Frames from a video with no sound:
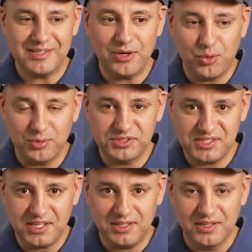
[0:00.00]
the whole
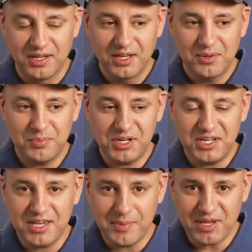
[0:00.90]
scene, but
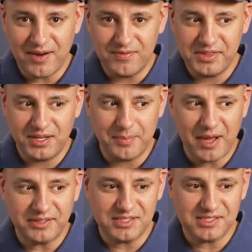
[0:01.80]
it kept everything about the